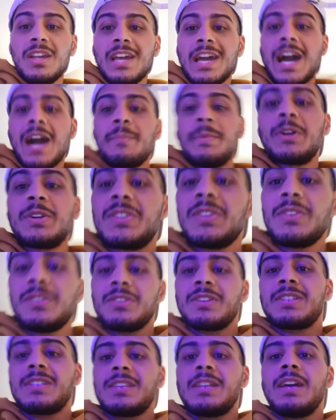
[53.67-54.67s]
I'm also
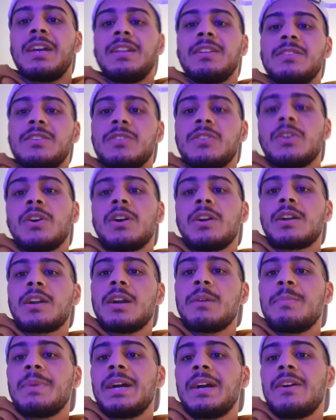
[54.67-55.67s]
excited to talk
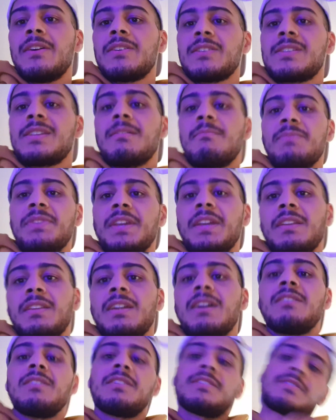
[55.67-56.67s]
about something.
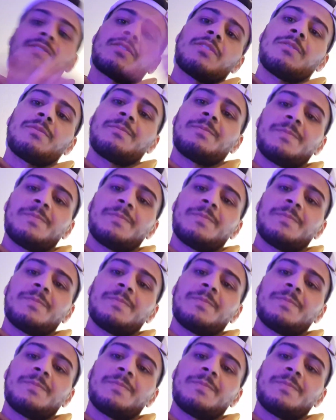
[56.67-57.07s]
Now let's go.